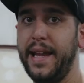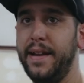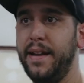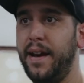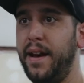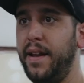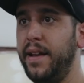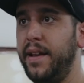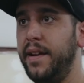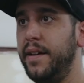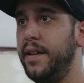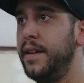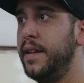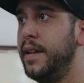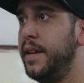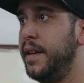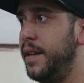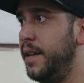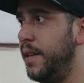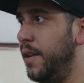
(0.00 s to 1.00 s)
not a
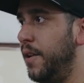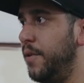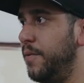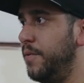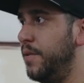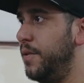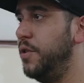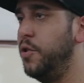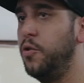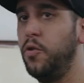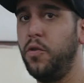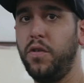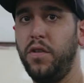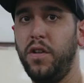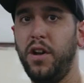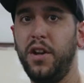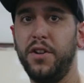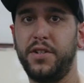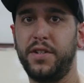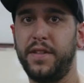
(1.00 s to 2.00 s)
dual
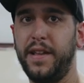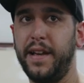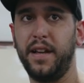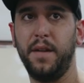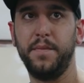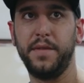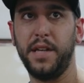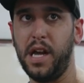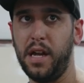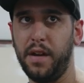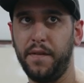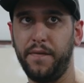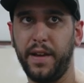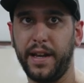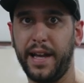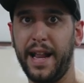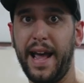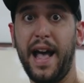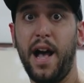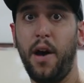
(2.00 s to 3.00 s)
clutch that comes out of
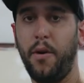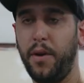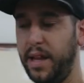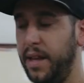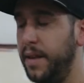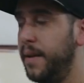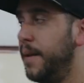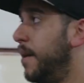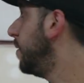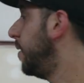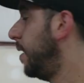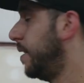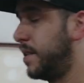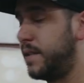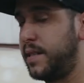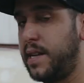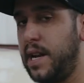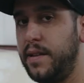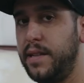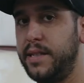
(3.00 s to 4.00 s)
like an Audi. It's
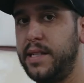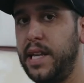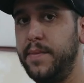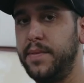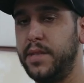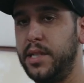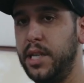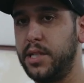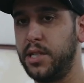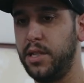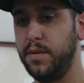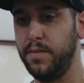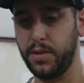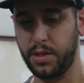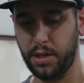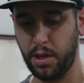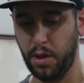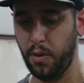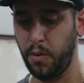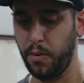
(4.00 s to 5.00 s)
kind of the same system.
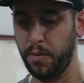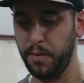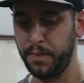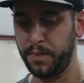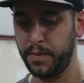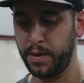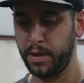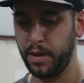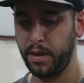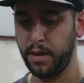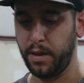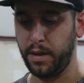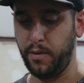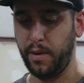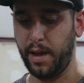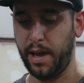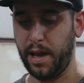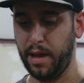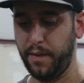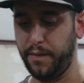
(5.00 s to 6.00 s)
So you
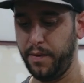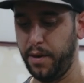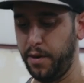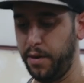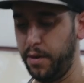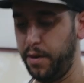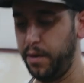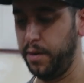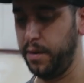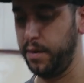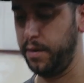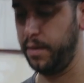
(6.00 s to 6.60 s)
have your